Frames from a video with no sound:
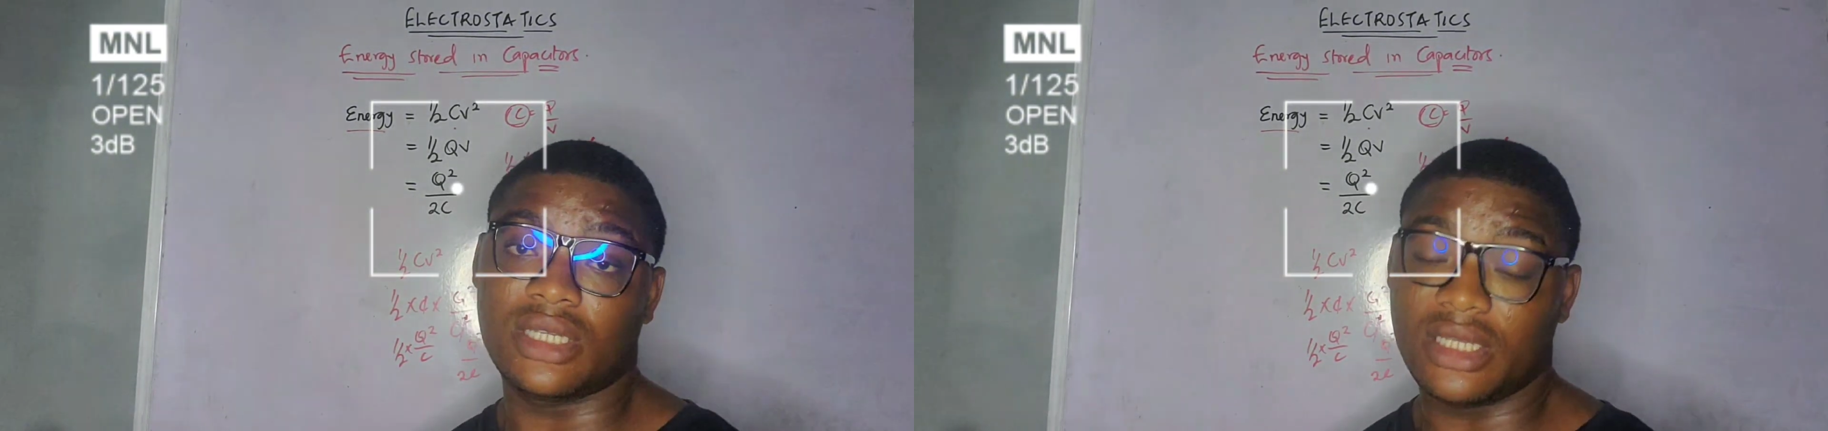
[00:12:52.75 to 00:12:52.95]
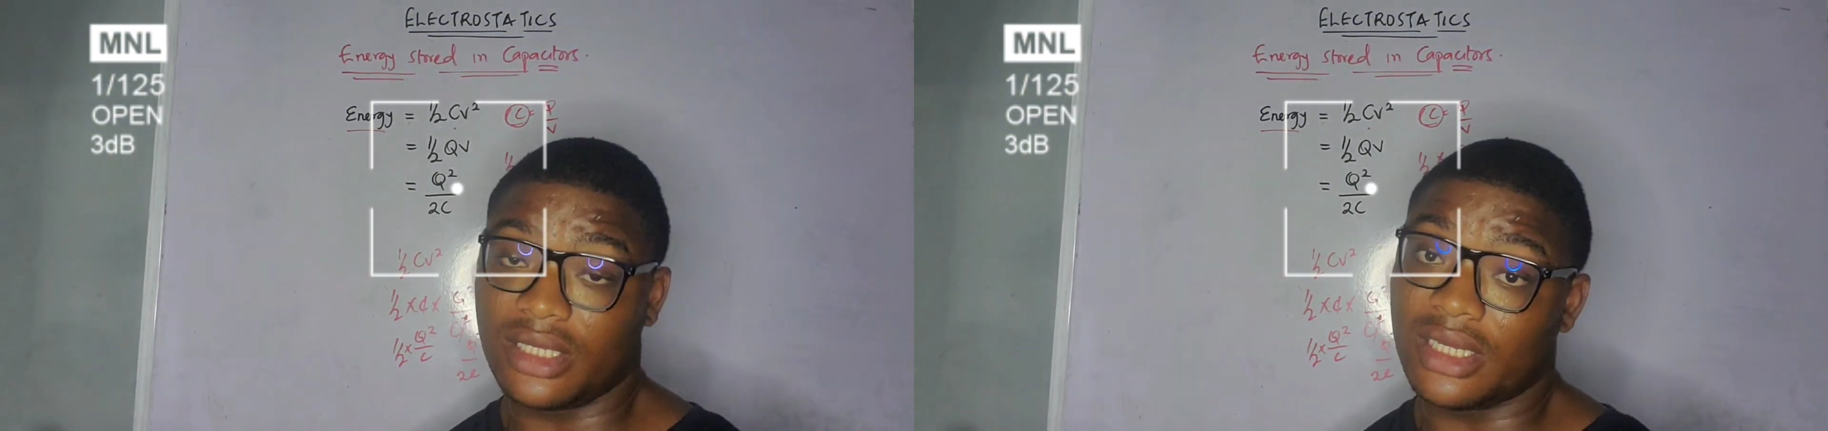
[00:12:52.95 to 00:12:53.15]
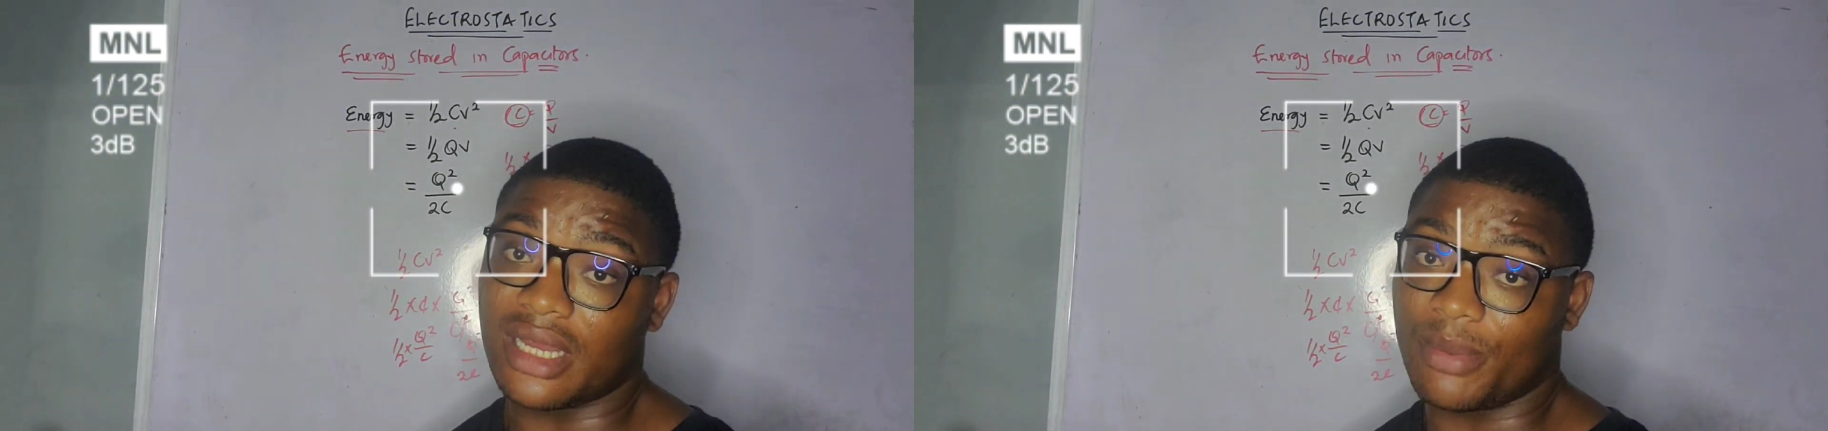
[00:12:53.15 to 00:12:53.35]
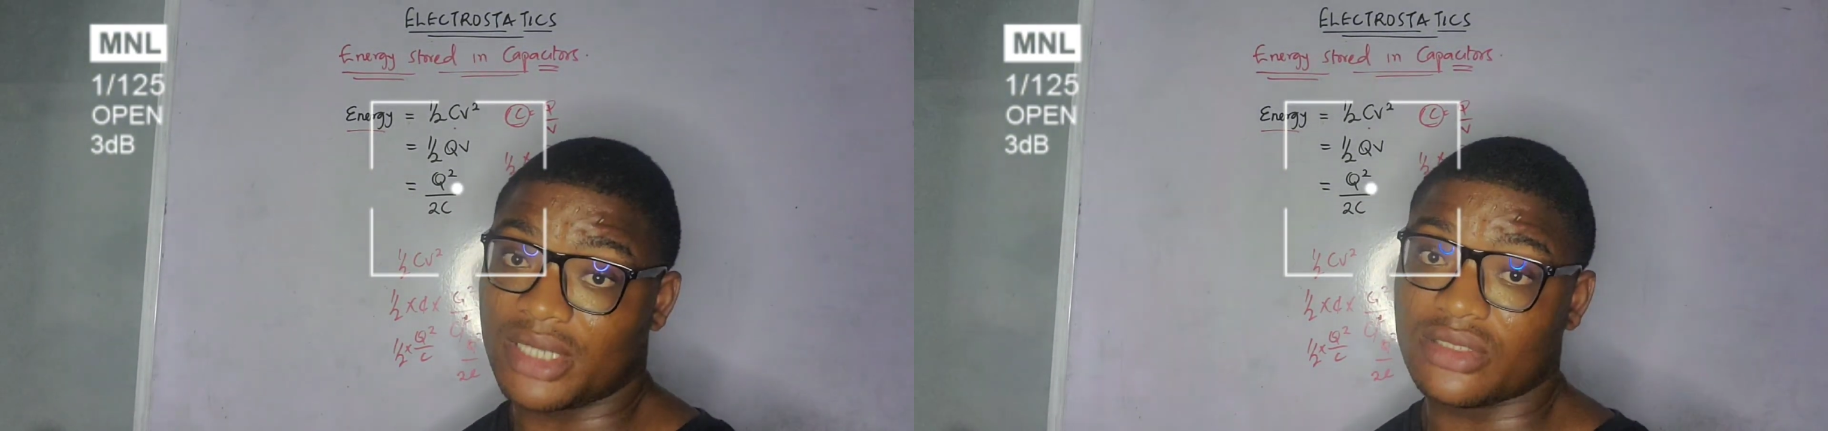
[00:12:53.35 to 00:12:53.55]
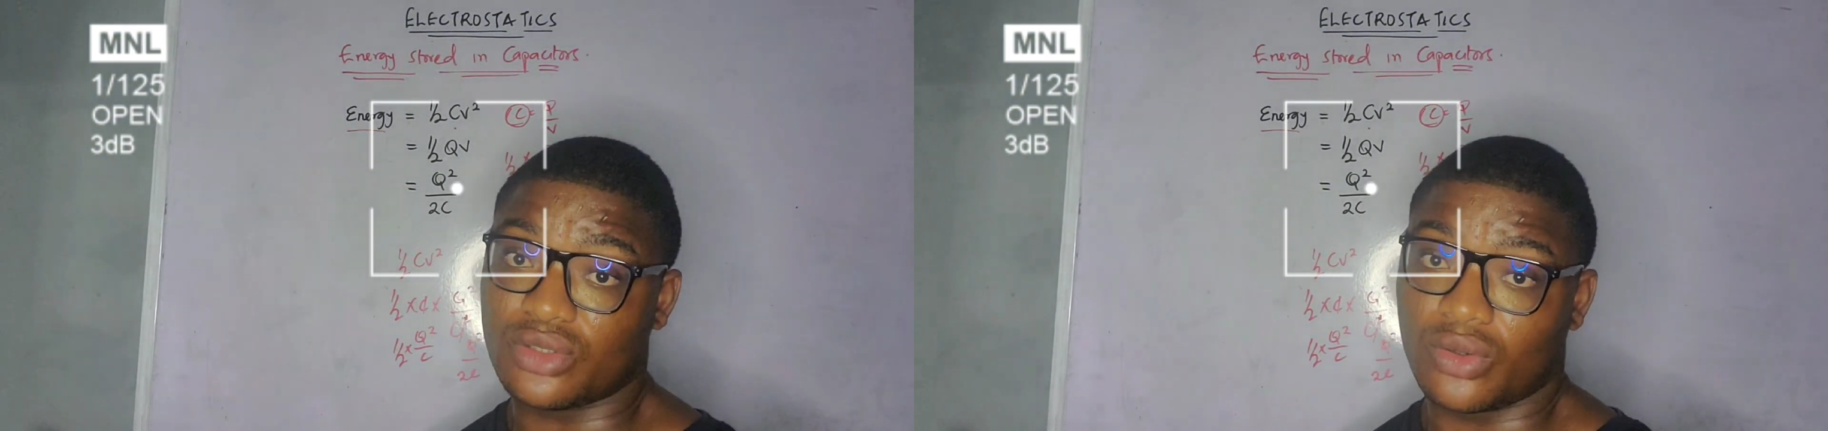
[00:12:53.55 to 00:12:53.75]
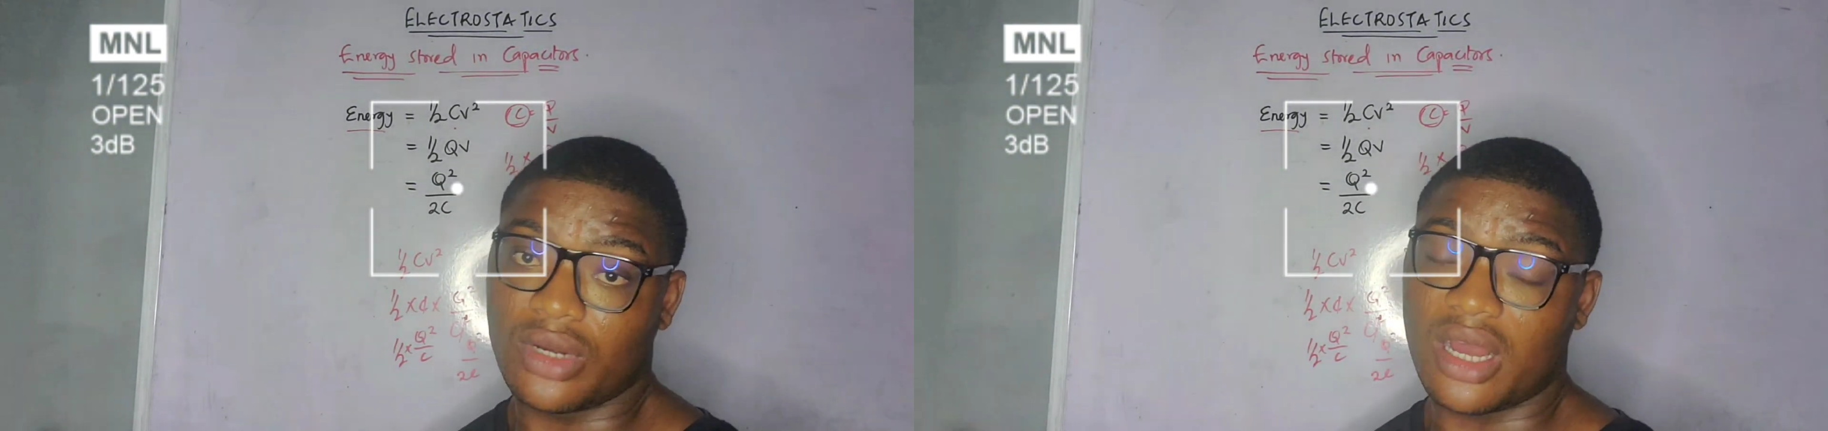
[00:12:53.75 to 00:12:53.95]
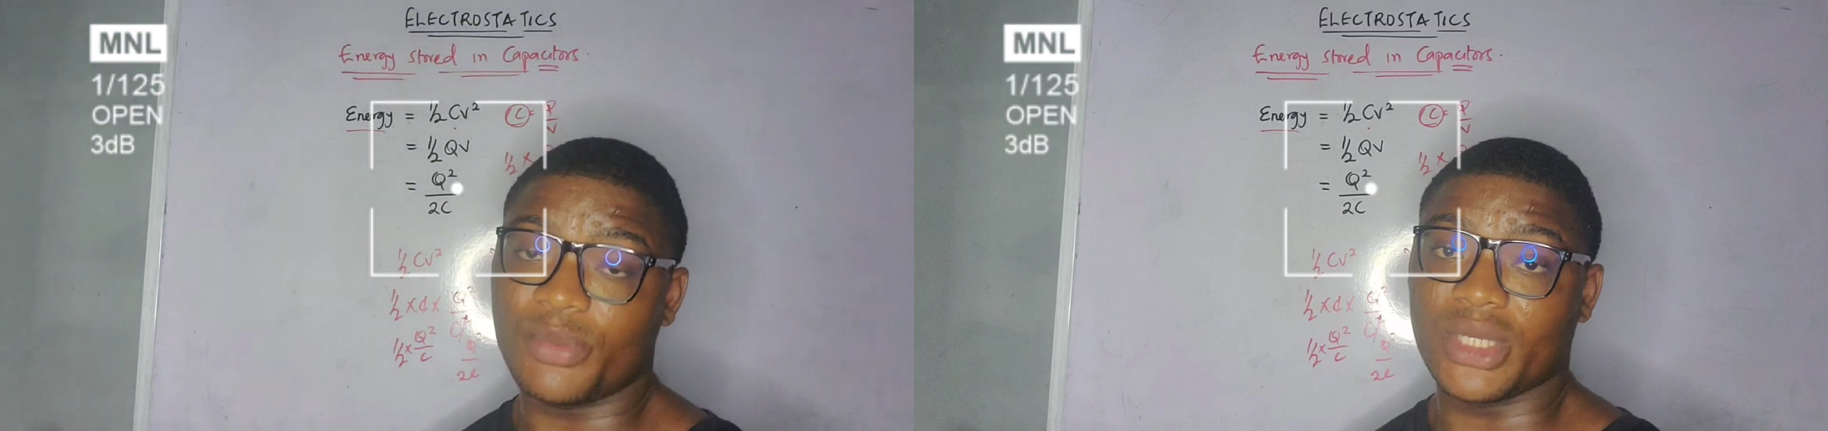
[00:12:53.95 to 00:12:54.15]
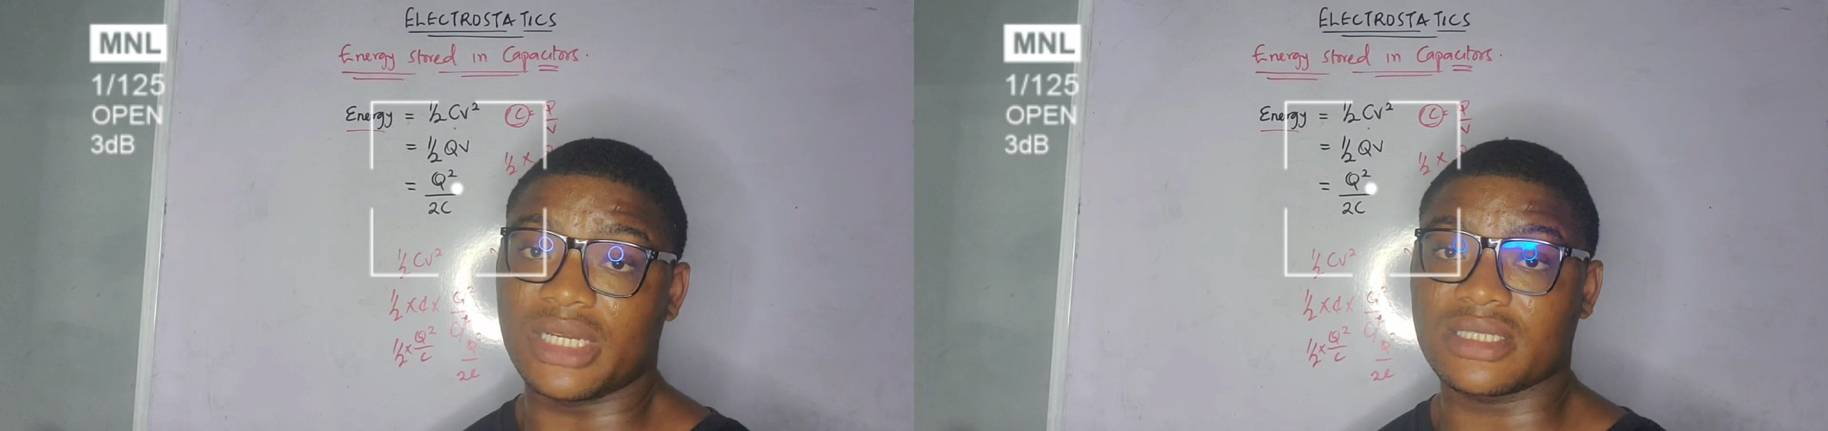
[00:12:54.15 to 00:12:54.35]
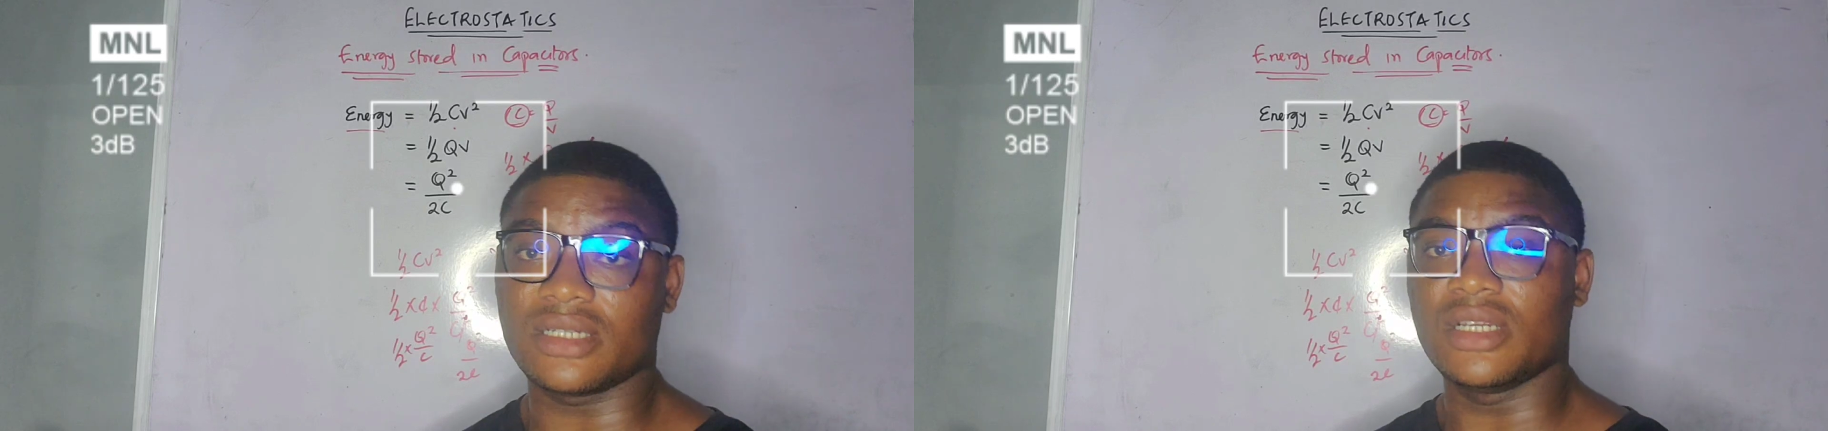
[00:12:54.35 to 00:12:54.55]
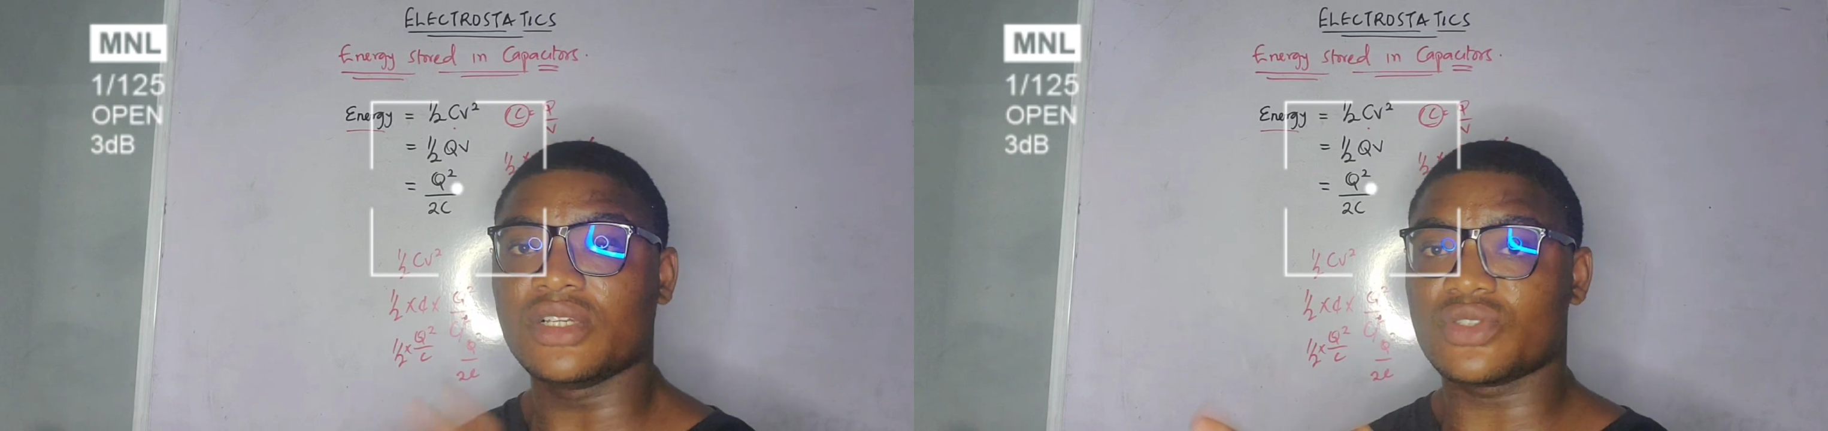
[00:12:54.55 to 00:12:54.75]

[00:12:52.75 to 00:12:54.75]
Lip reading: in a capacitor. I hope you understand.